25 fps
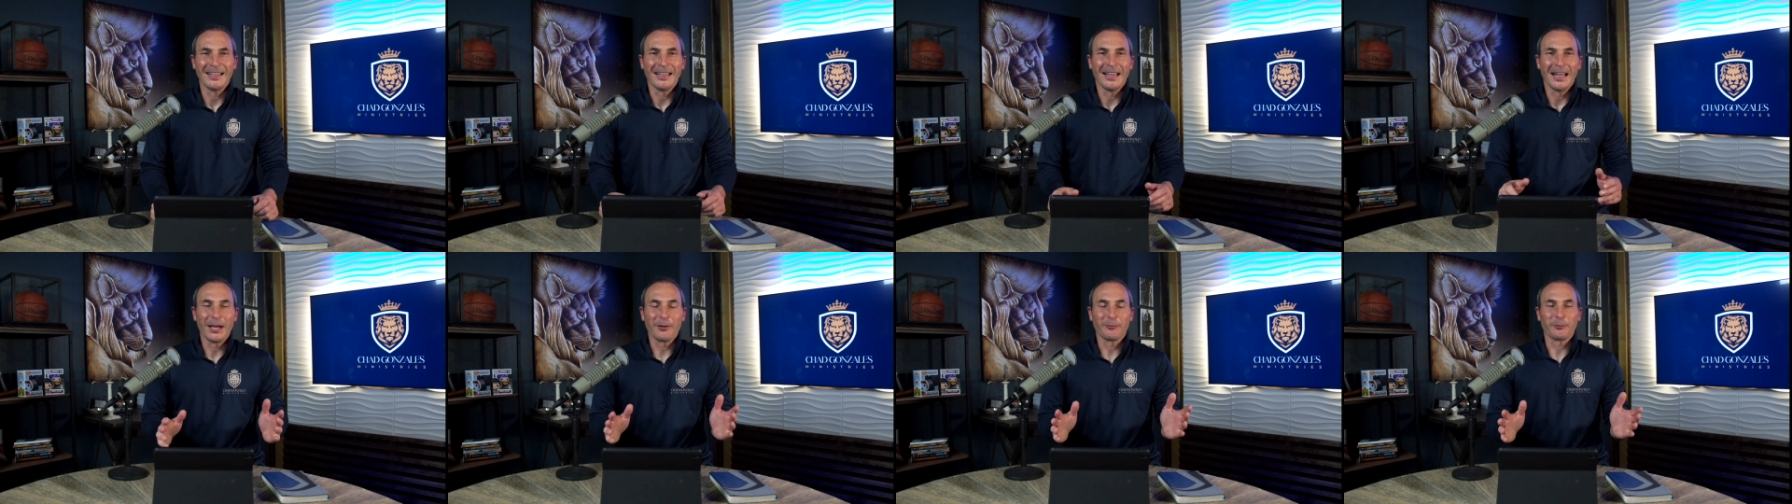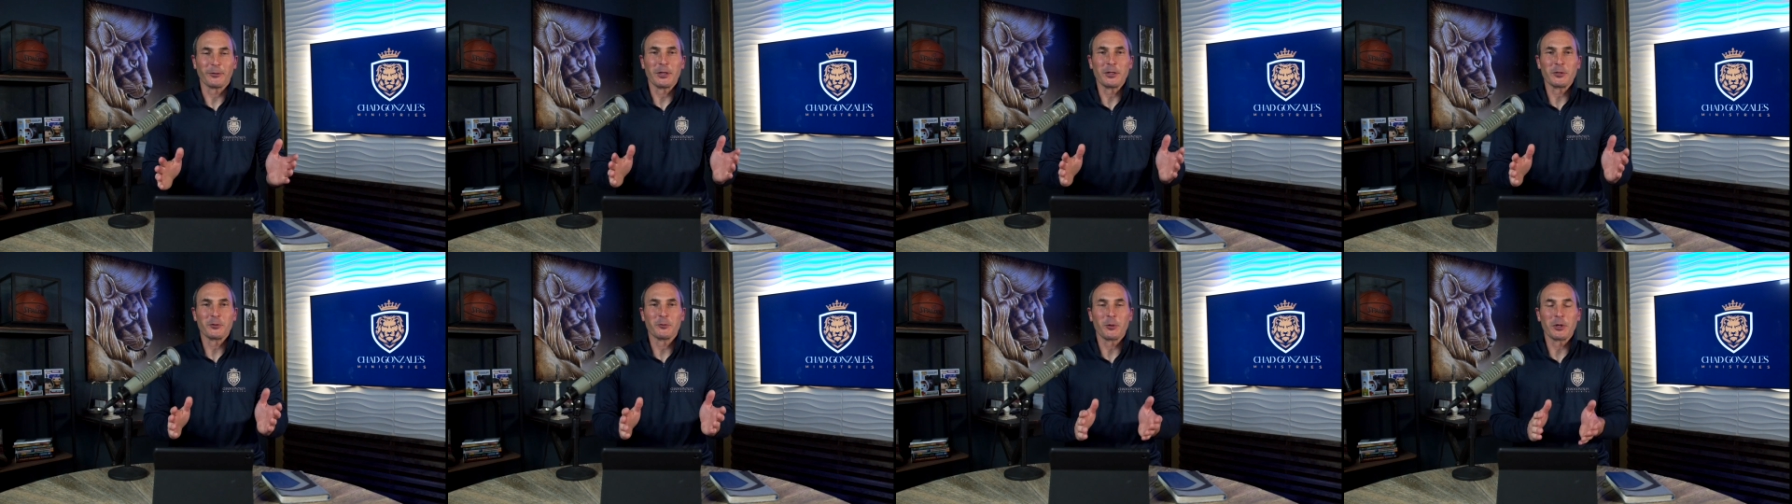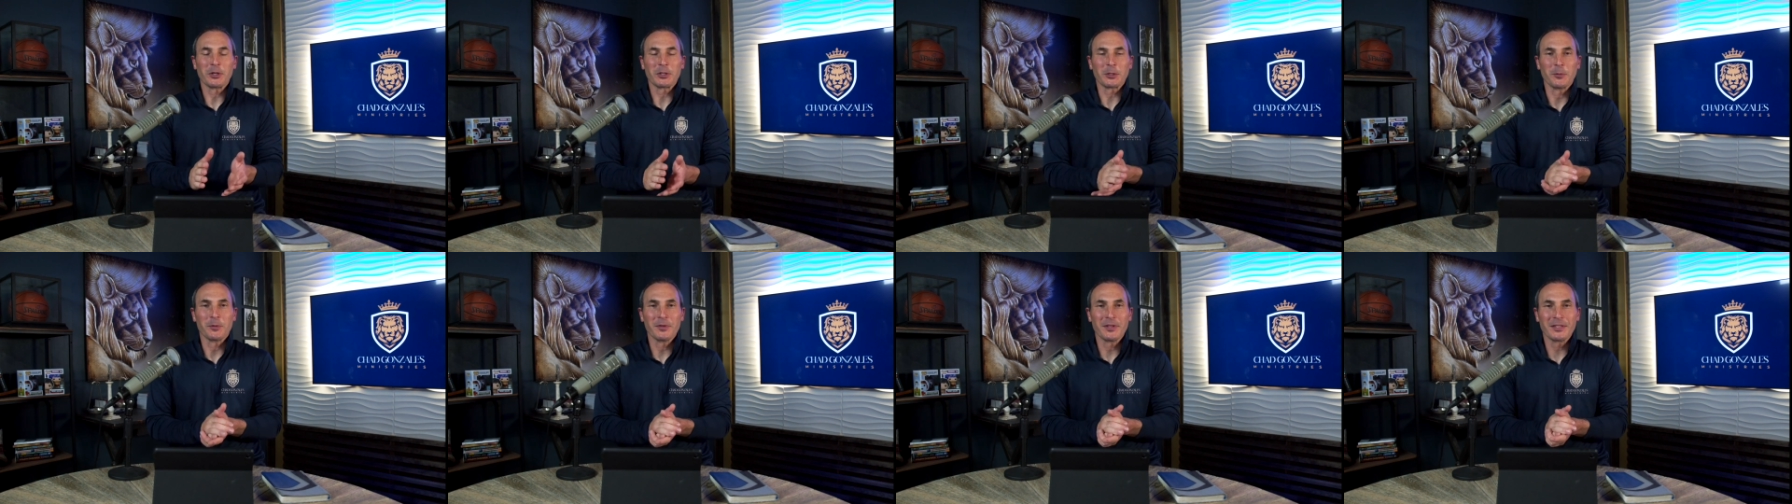Hey friends,
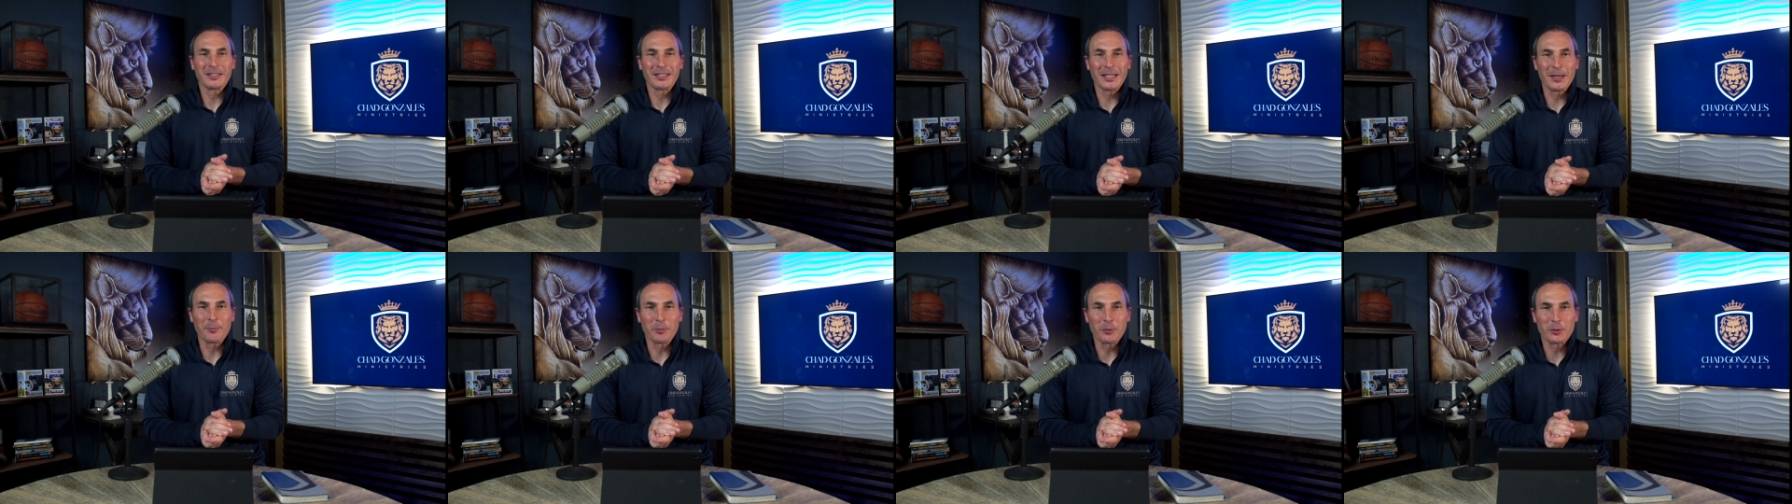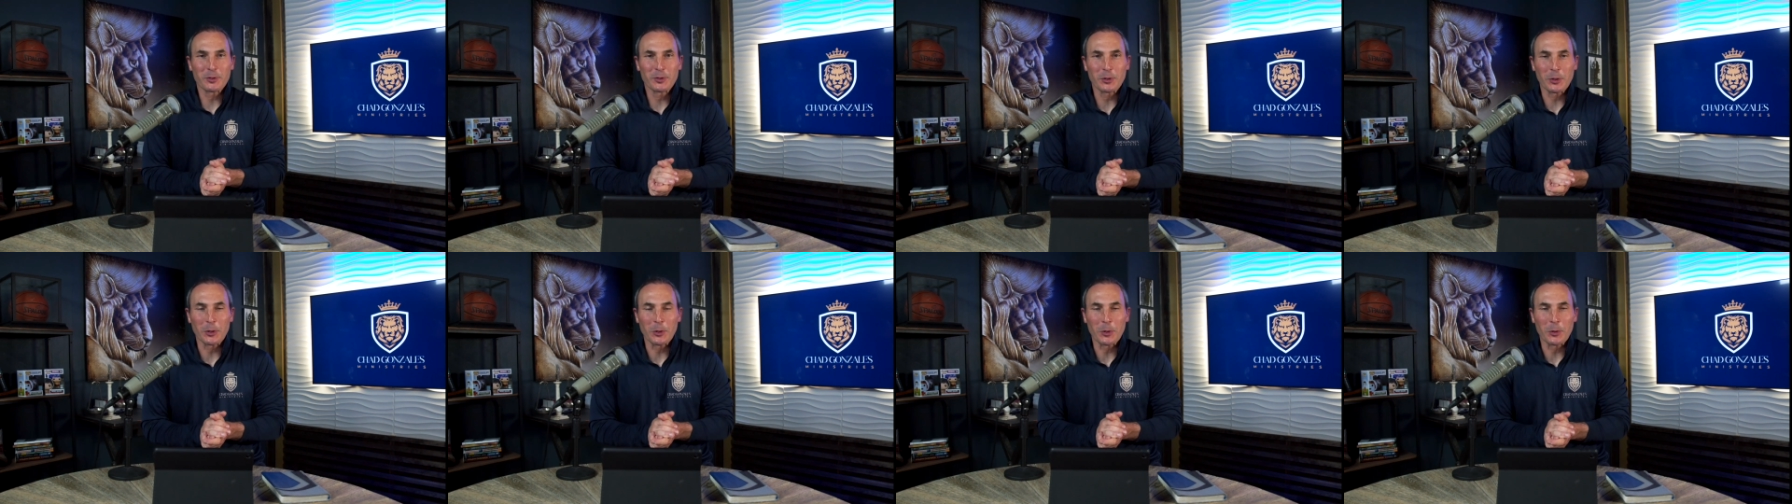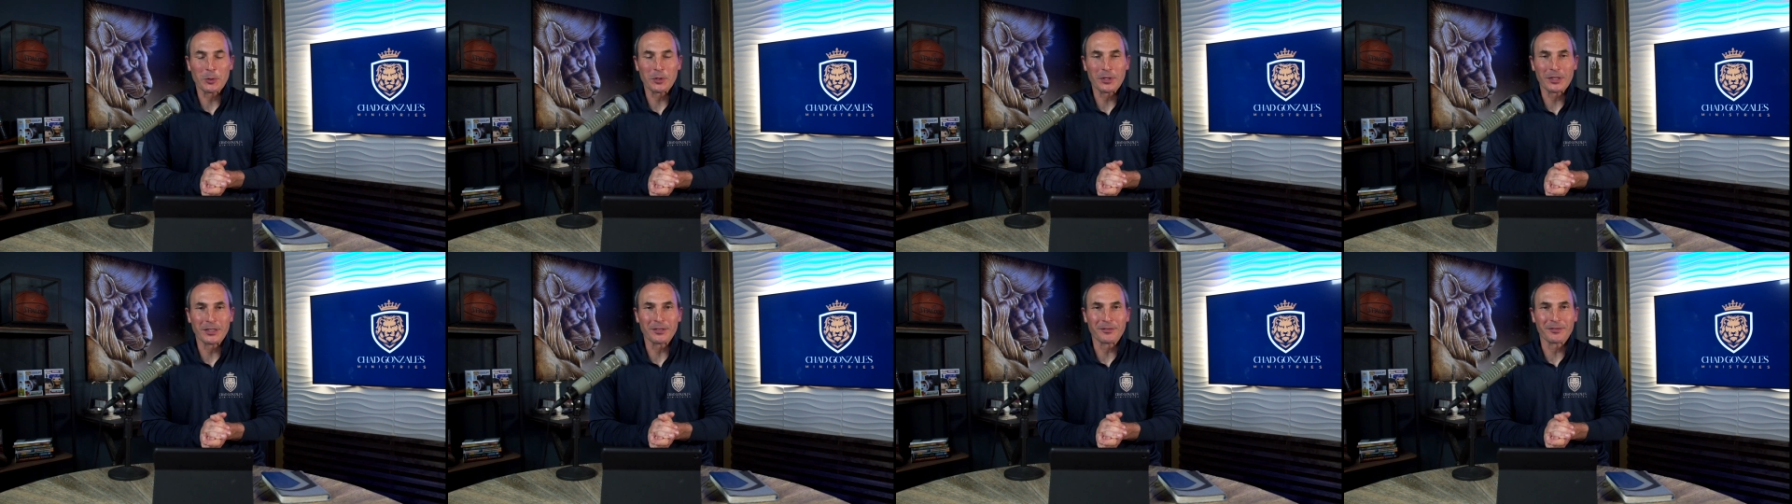welcome to this
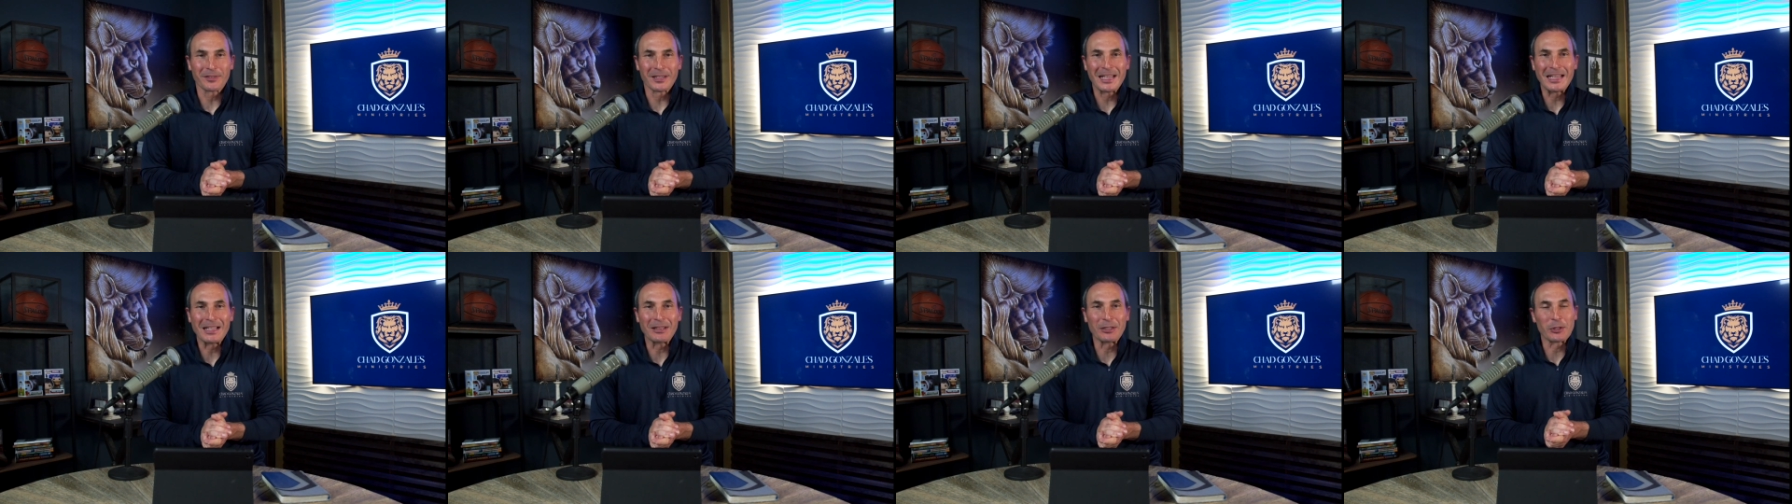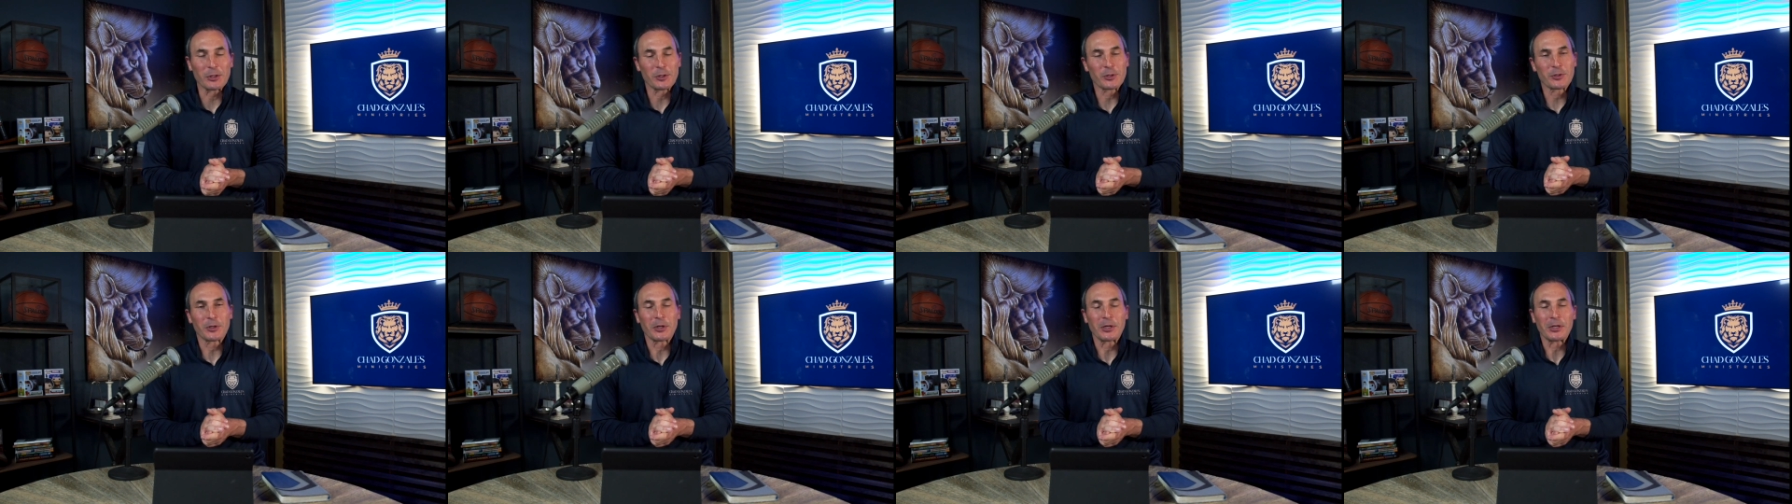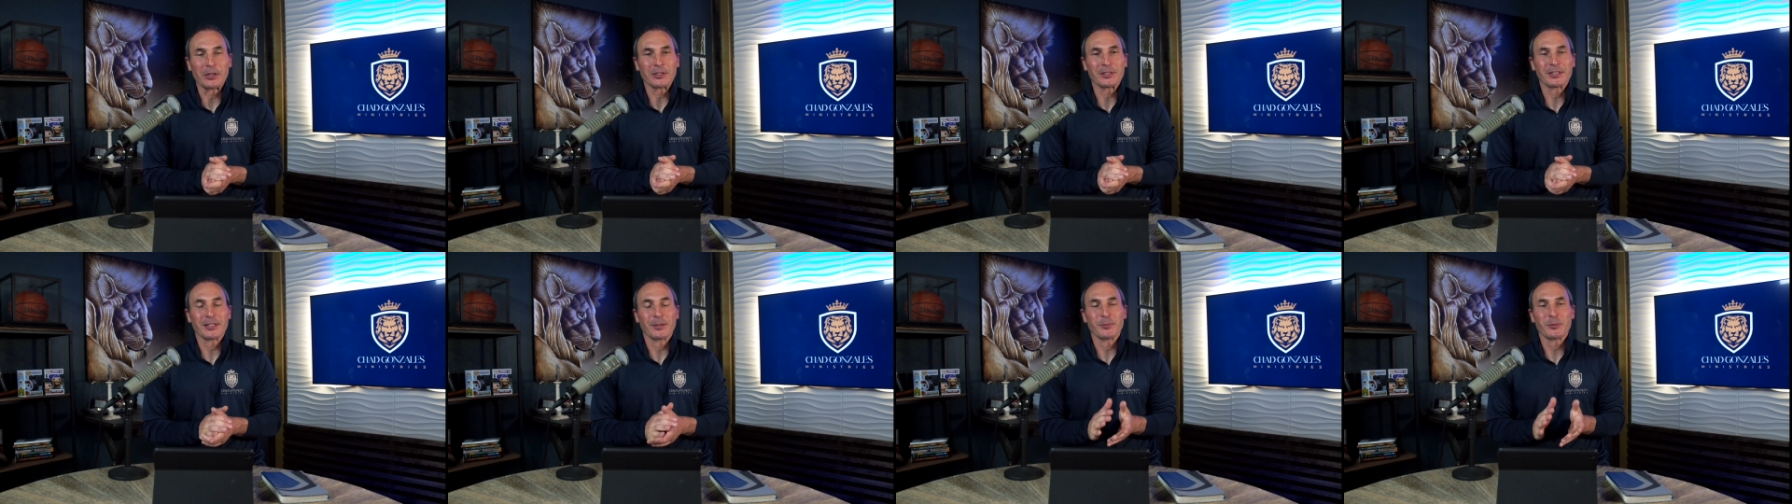episode of Healing Talks.